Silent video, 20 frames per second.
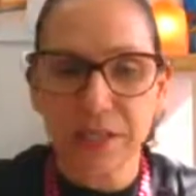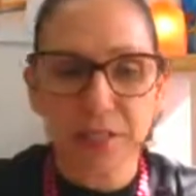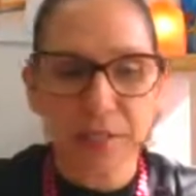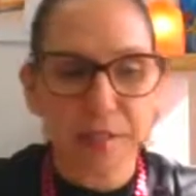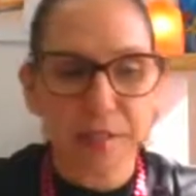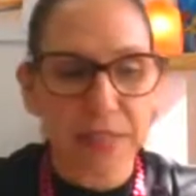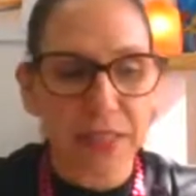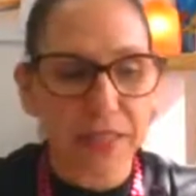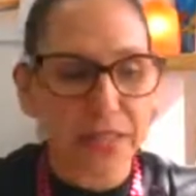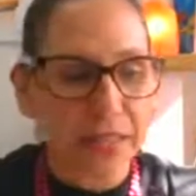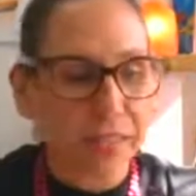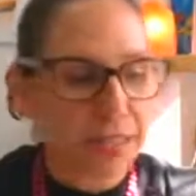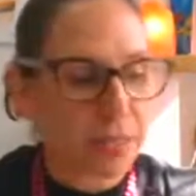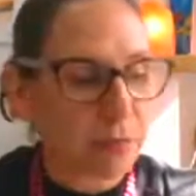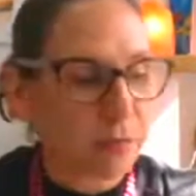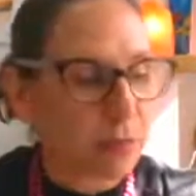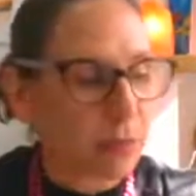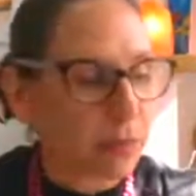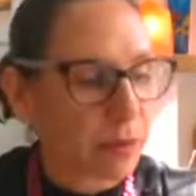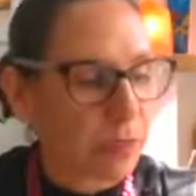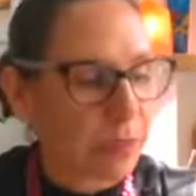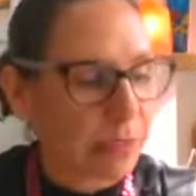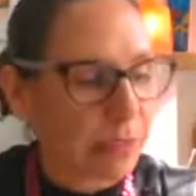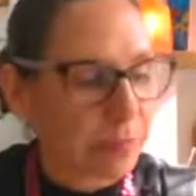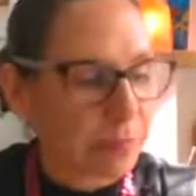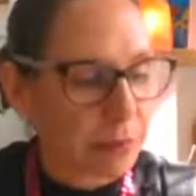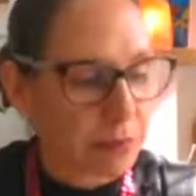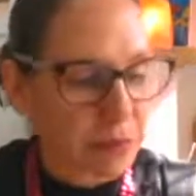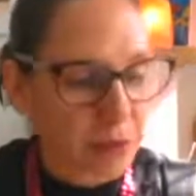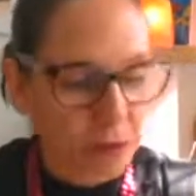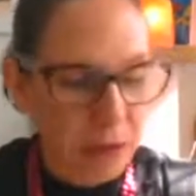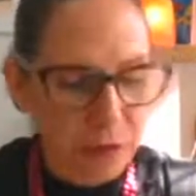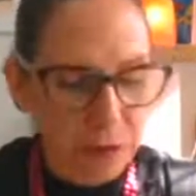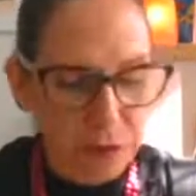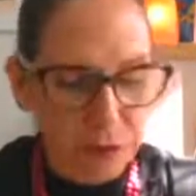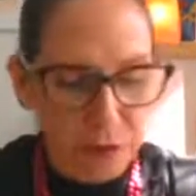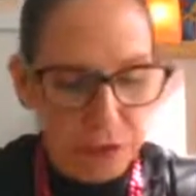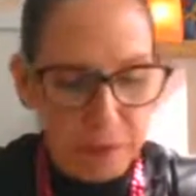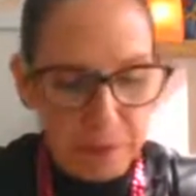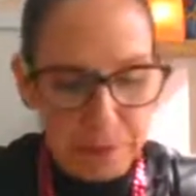them and exploring them.
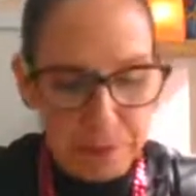So